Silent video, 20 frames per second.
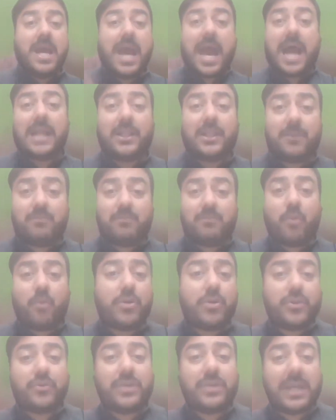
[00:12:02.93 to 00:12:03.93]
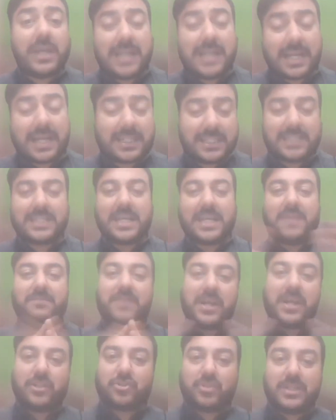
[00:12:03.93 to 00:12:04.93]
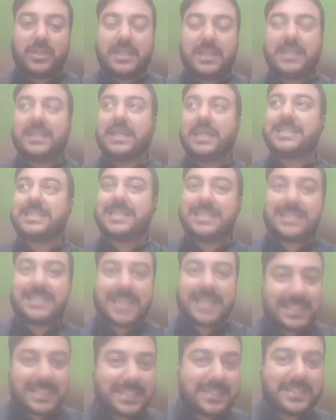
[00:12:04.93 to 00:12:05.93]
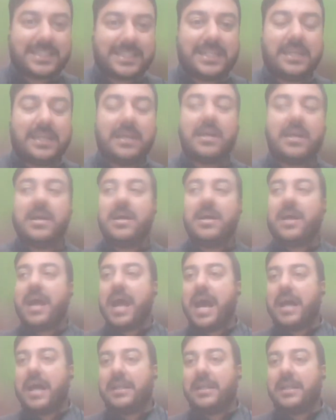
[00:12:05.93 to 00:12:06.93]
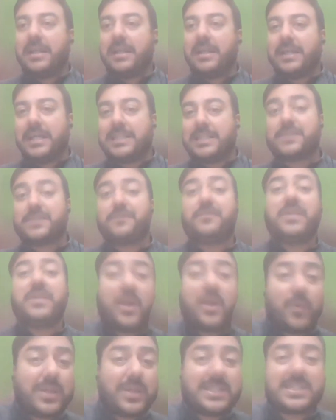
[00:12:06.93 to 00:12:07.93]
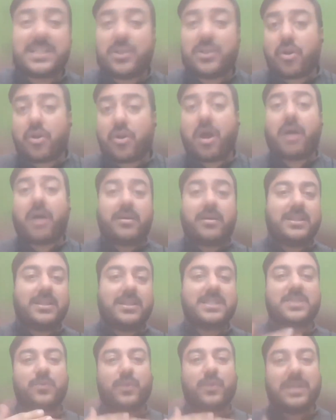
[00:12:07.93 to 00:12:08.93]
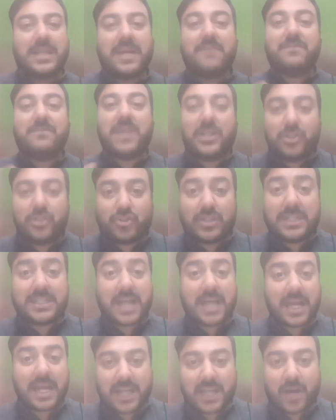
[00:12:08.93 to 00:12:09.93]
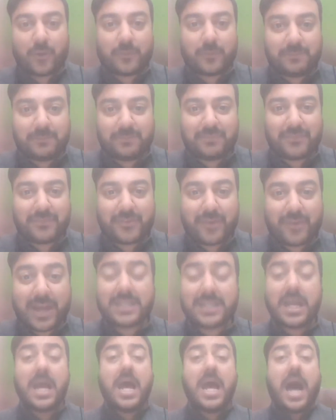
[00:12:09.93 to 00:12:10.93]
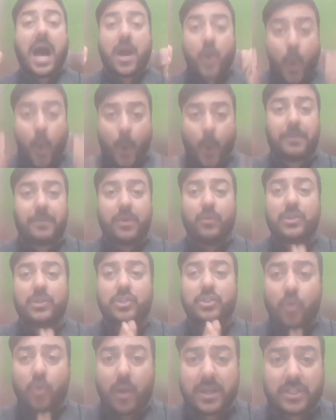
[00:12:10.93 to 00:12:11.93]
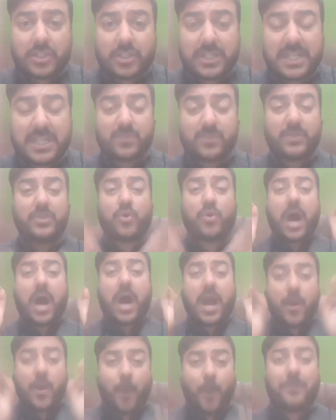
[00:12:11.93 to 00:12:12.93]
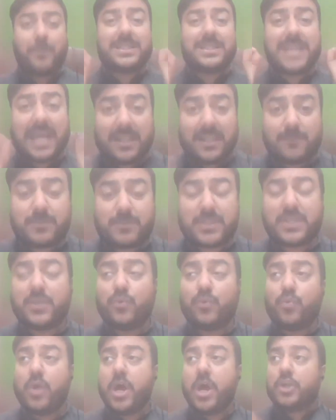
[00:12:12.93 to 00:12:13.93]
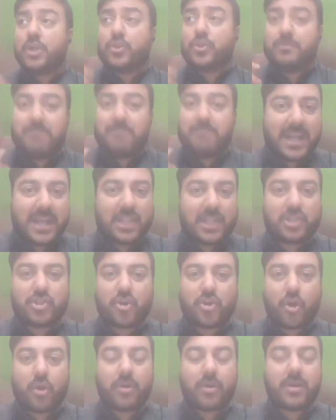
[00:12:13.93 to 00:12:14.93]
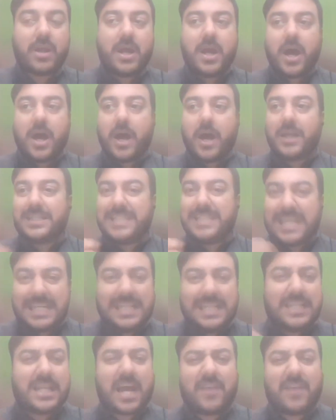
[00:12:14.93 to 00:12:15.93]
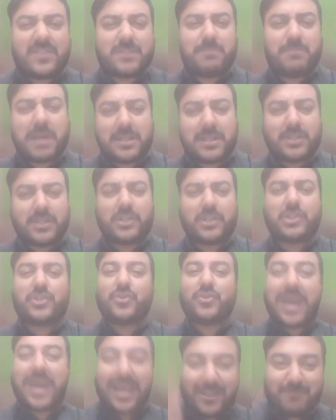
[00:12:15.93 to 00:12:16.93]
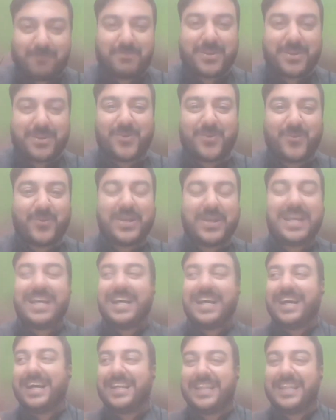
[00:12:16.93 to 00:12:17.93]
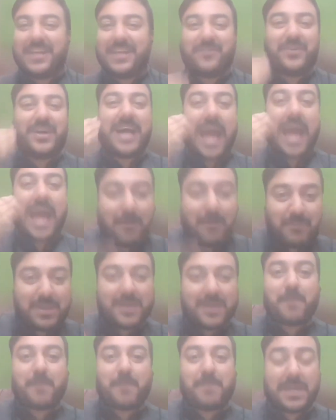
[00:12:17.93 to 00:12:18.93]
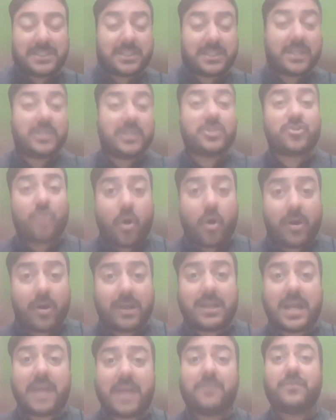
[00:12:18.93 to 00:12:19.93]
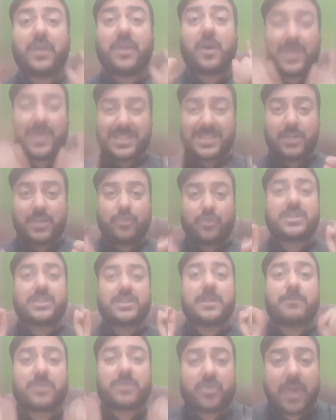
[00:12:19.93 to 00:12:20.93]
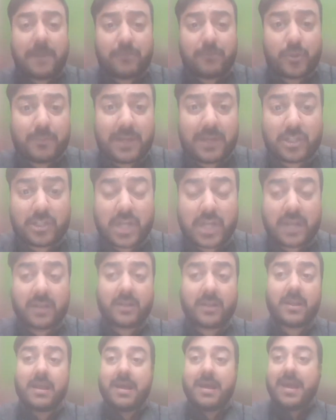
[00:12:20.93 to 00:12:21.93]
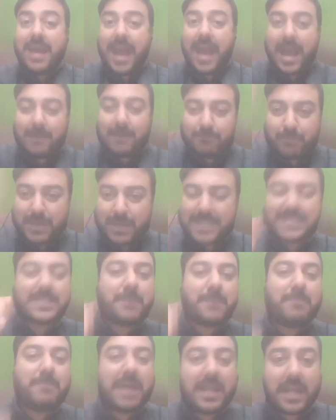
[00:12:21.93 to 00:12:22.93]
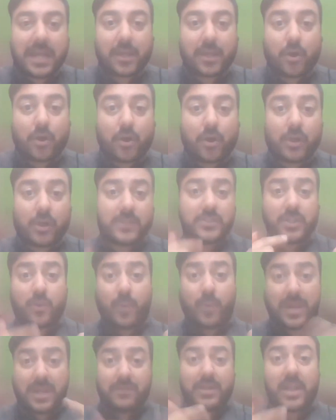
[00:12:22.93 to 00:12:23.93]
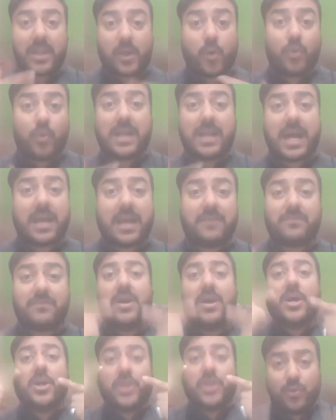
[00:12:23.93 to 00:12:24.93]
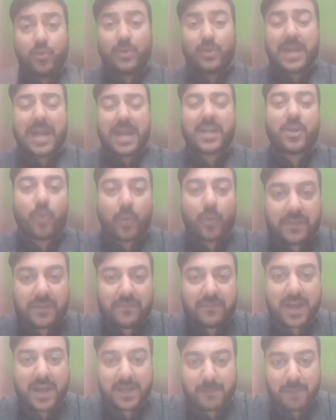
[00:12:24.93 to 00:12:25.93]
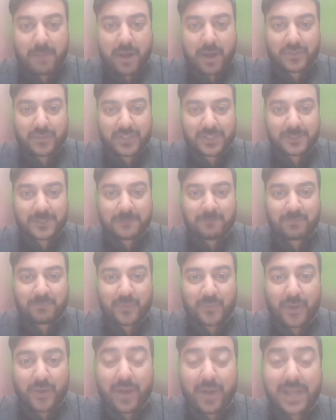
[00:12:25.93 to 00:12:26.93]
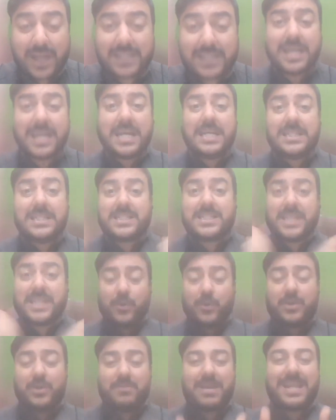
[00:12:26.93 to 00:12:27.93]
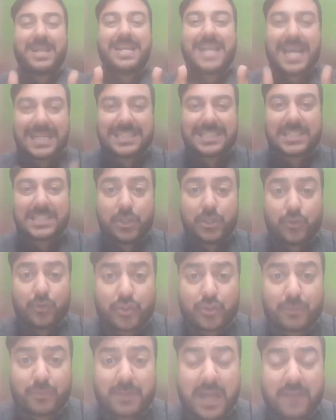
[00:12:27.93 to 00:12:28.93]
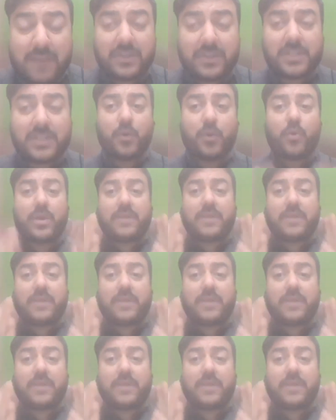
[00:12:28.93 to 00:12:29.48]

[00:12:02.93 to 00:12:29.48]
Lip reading: And the more you neglect it, eventually its intensity and its frequency or occurrence will eventually die down, right? I hope you enjoyed today's video. I hope it helps you to manage your daily lives better, to help you live a happier, better and stronger life. Requesting you to subscribe to my channel and press the bell icon so that whenever I go live you get notified about it. All right, see you in my next YouTube live video.